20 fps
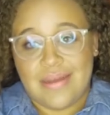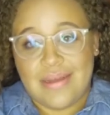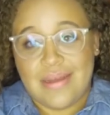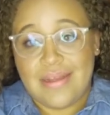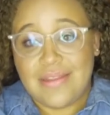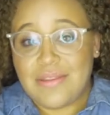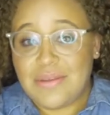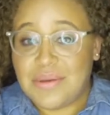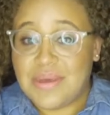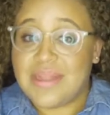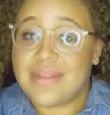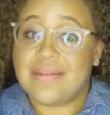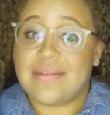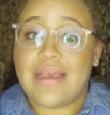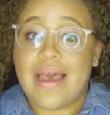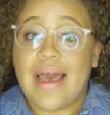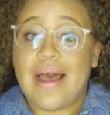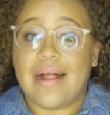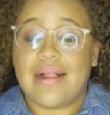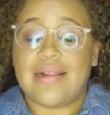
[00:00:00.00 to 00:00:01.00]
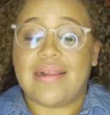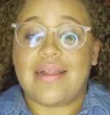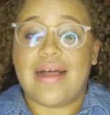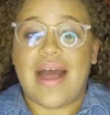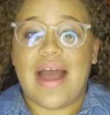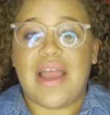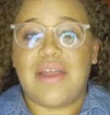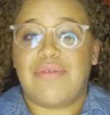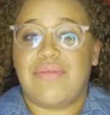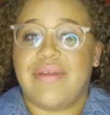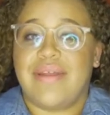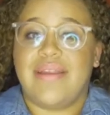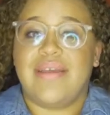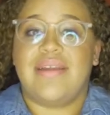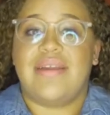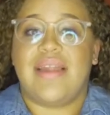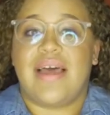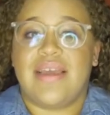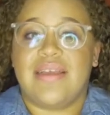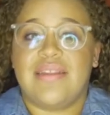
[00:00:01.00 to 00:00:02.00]
as you can tell, I really
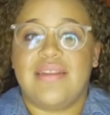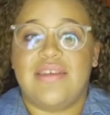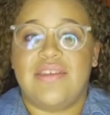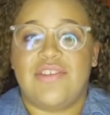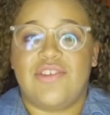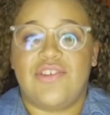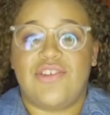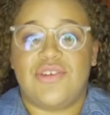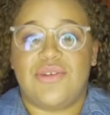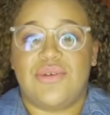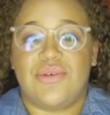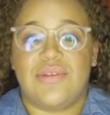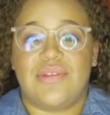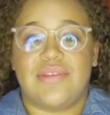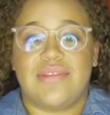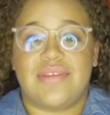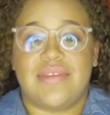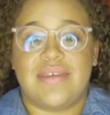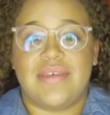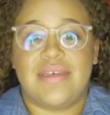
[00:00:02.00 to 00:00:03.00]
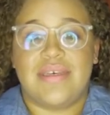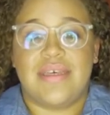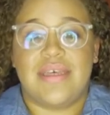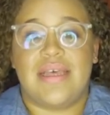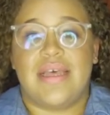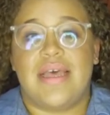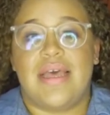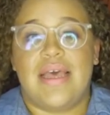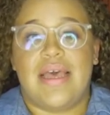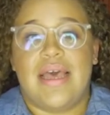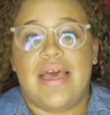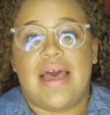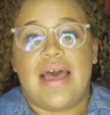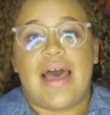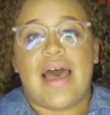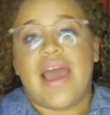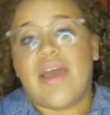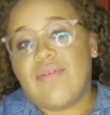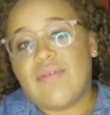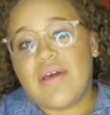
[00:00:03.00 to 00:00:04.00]
like these shoes.
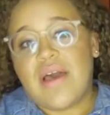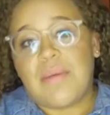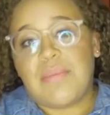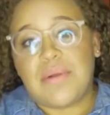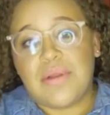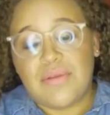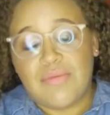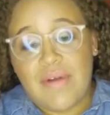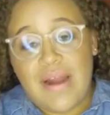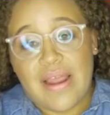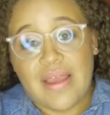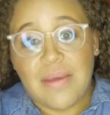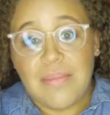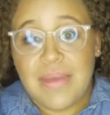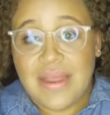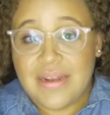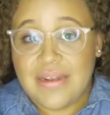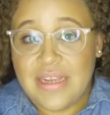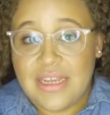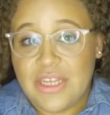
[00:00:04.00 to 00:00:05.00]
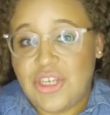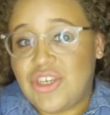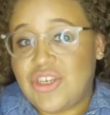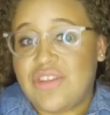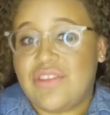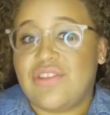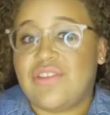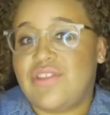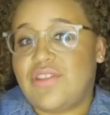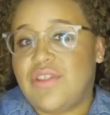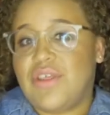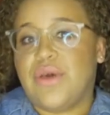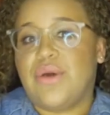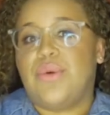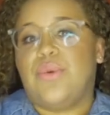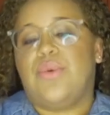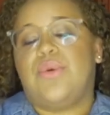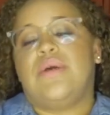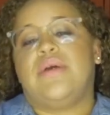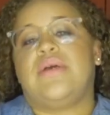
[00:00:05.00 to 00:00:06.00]
I have a couple of recommendations
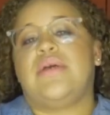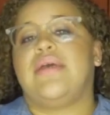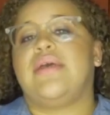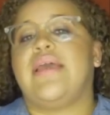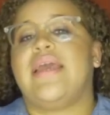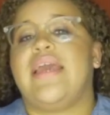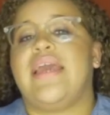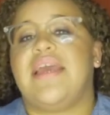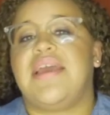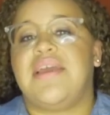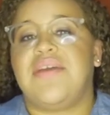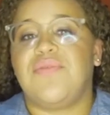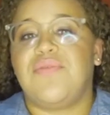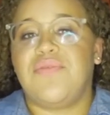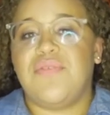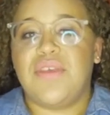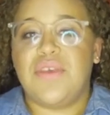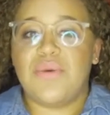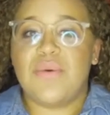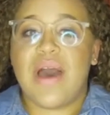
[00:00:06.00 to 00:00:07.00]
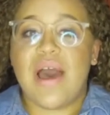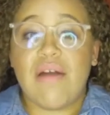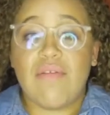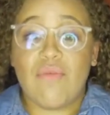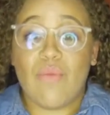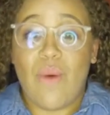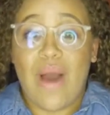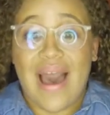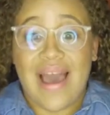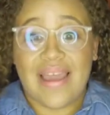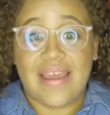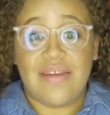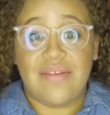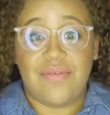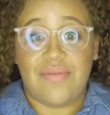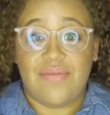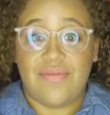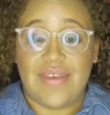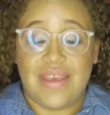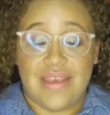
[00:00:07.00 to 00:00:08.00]
though if you have wide
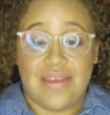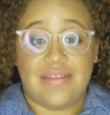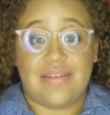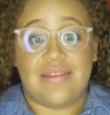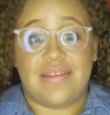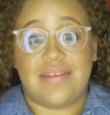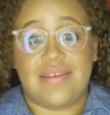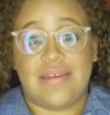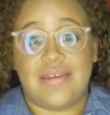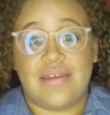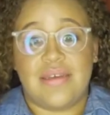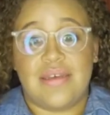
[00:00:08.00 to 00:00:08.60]
feet,